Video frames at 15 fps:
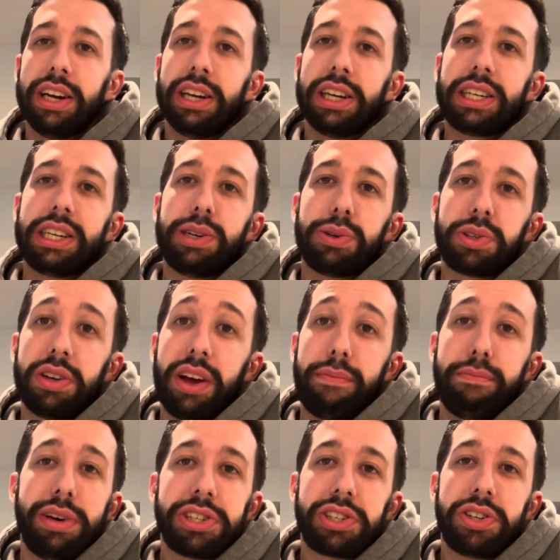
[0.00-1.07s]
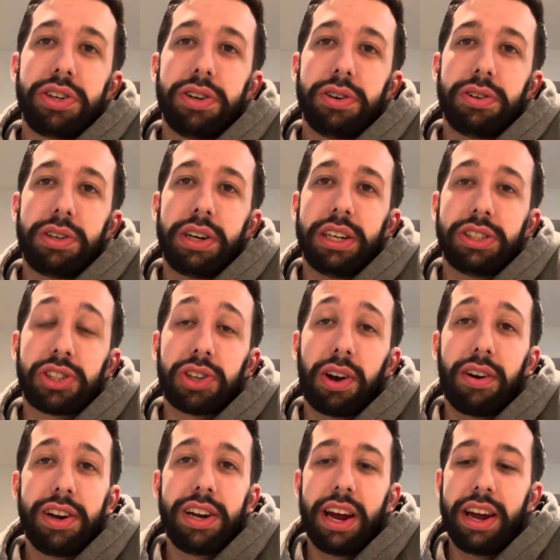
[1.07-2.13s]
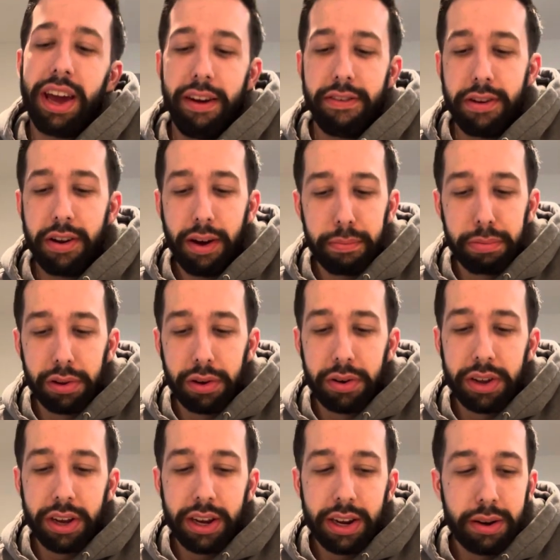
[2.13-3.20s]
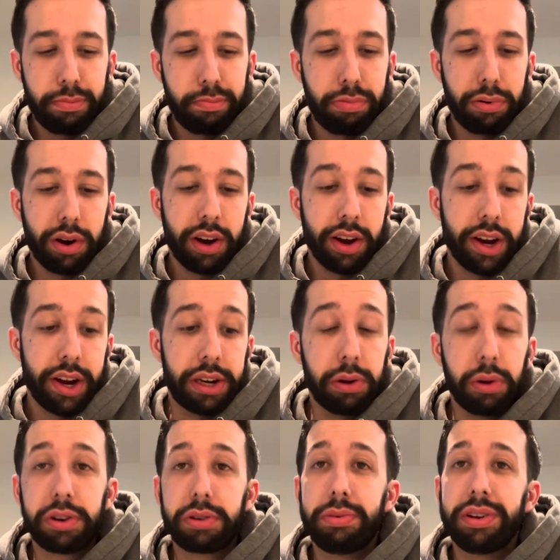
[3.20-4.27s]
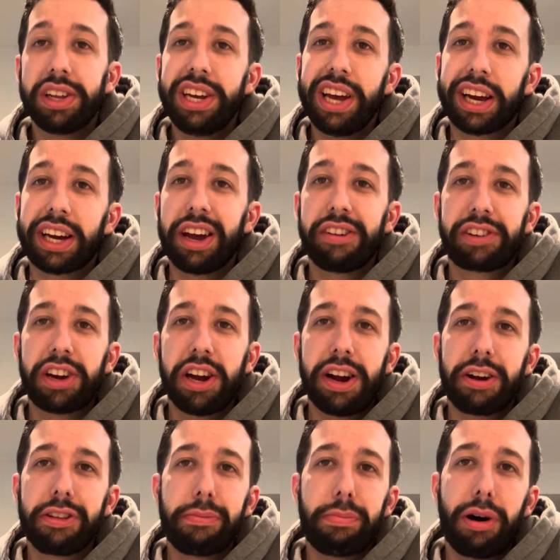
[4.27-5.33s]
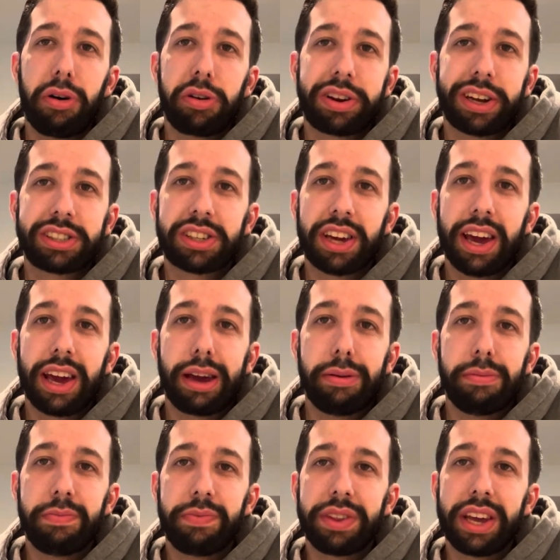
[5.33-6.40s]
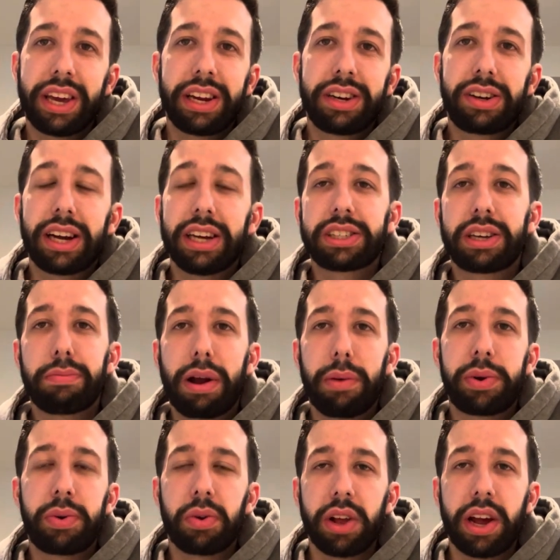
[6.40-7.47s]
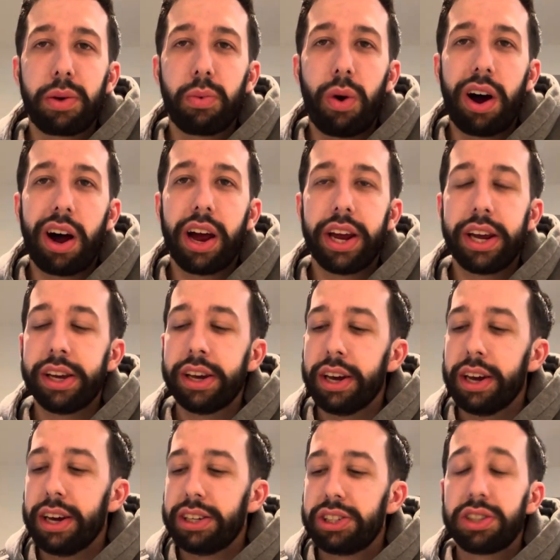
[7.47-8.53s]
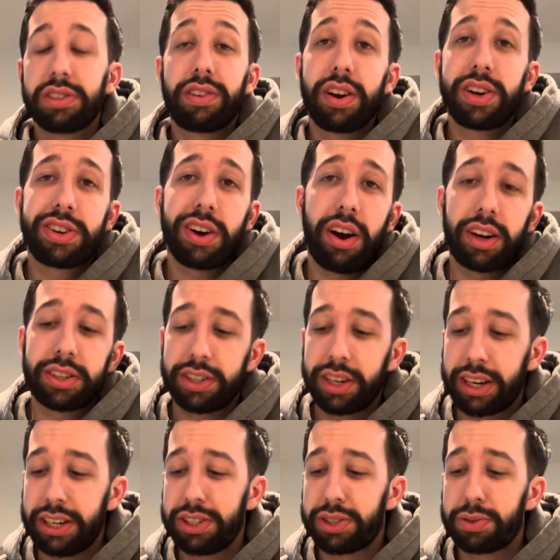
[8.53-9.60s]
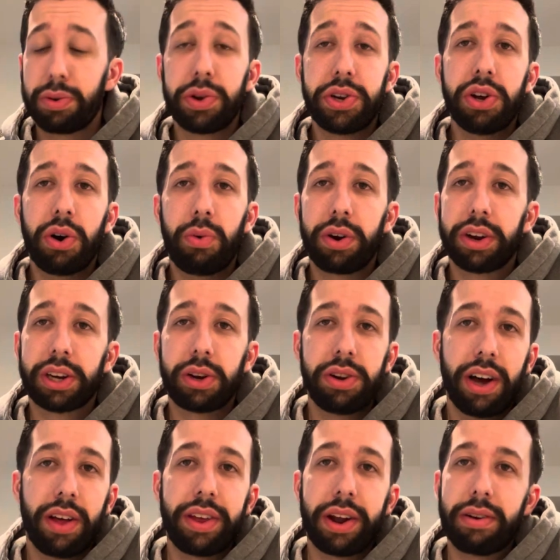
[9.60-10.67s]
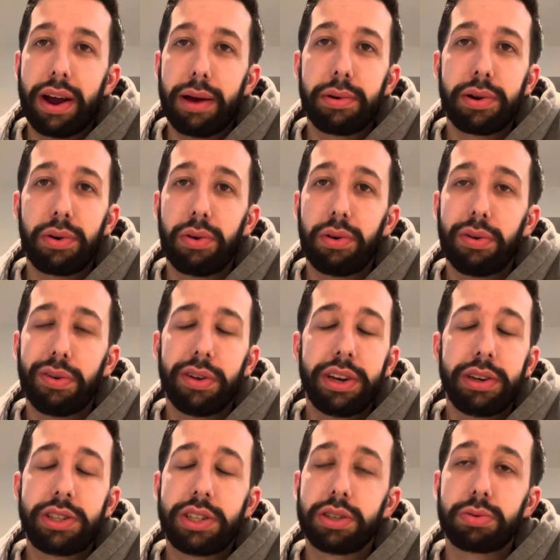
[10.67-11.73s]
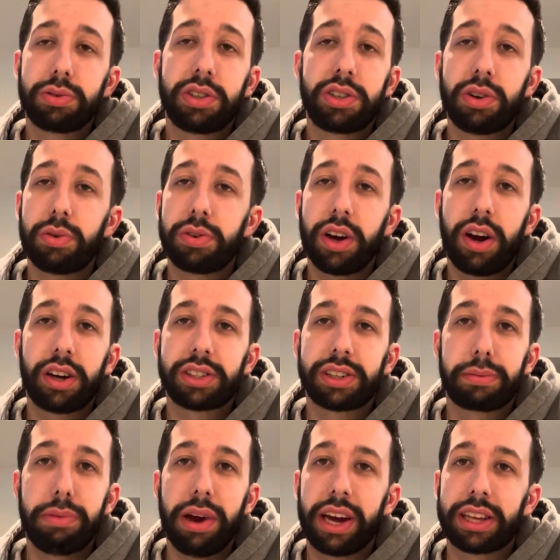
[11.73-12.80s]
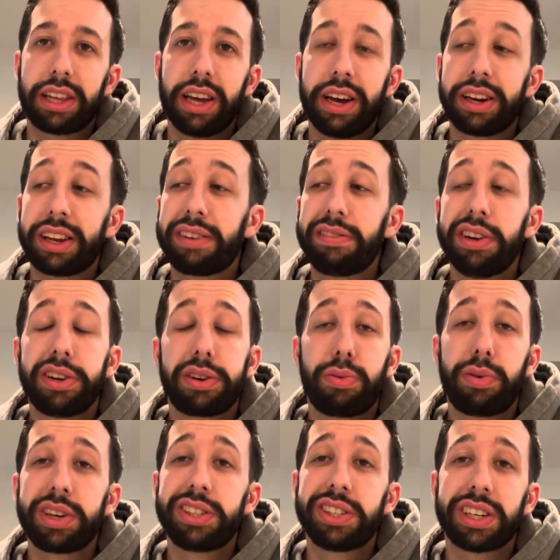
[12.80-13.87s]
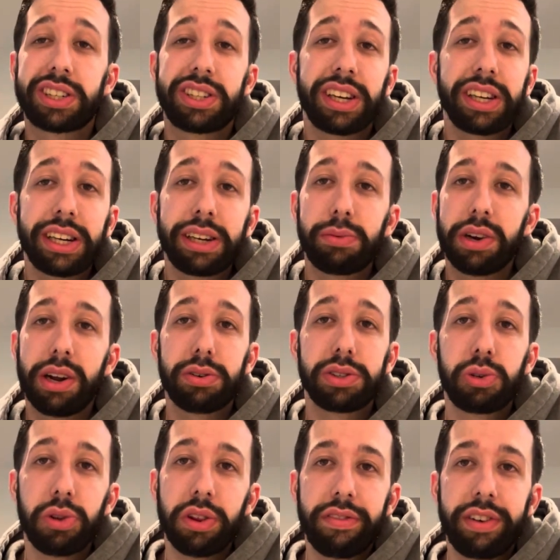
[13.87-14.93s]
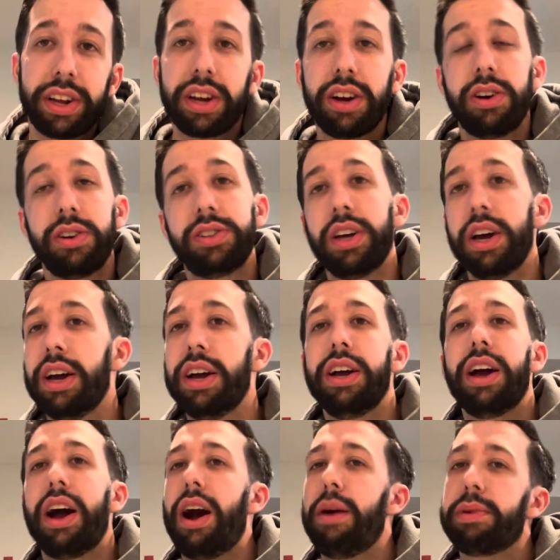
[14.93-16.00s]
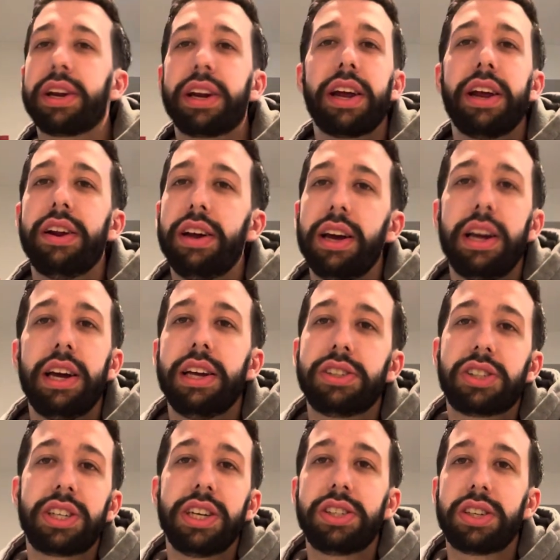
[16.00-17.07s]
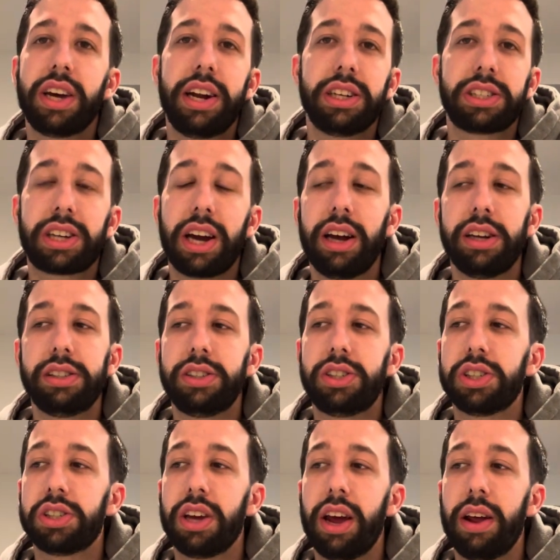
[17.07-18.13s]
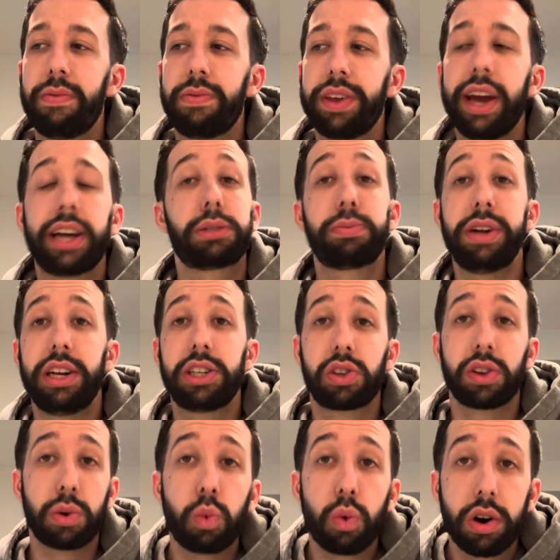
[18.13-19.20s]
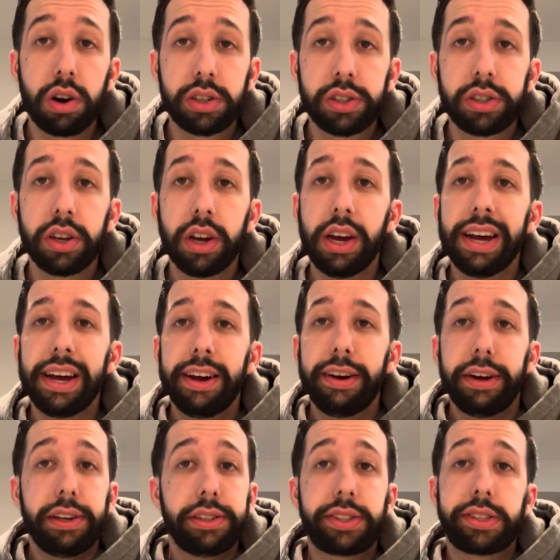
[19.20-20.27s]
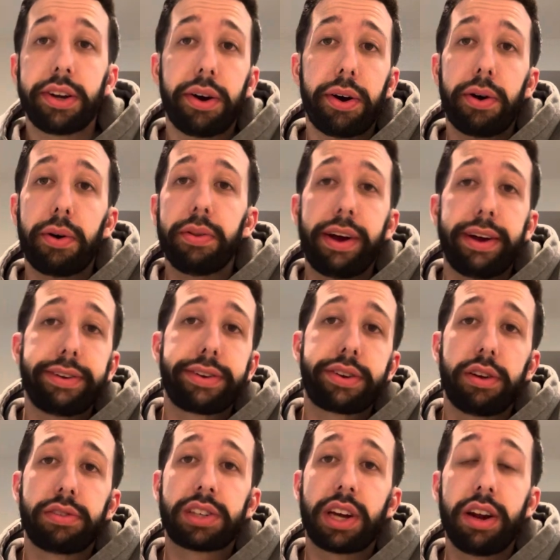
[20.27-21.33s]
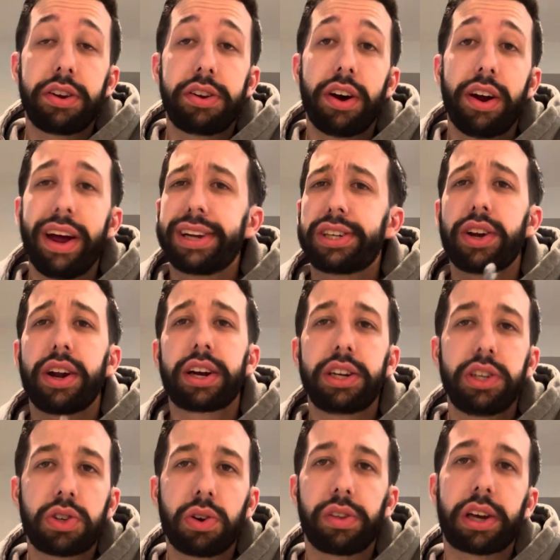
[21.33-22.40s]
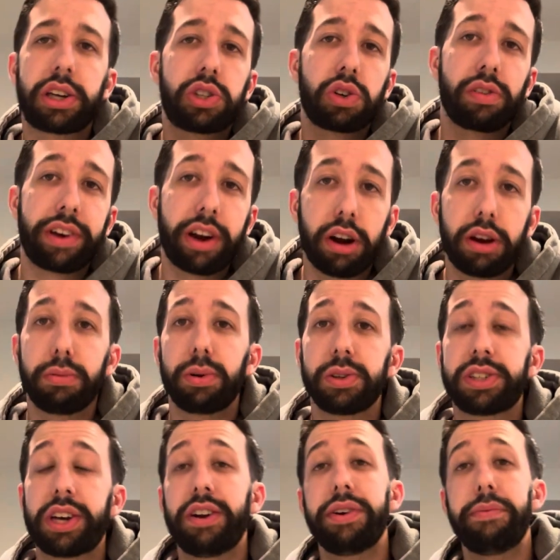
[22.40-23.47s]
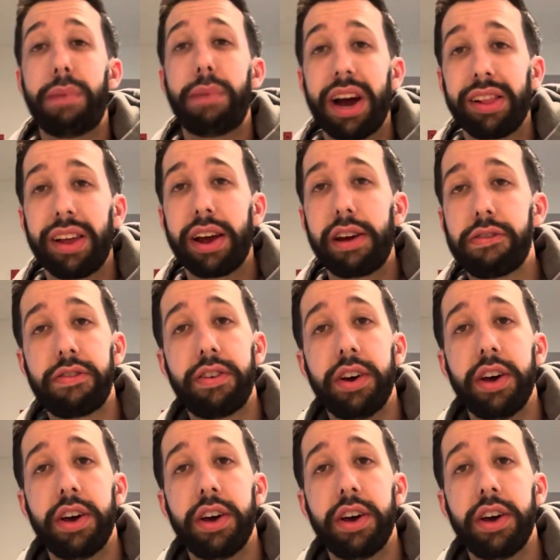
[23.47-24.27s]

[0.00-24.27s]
I missed you and sorry I haven't uploaded, but ultimately I kind of got out of the politics game, and you guys can probably relate why. Just very toxic. I just really don't want to go down that rabbit hole. It just was so toxic back then. Even in 2016 when I was doing the videos, I mean, and since then it's gotten just exponentially worse. So that stuff's kind of done. I try to control the control variables that are in my life,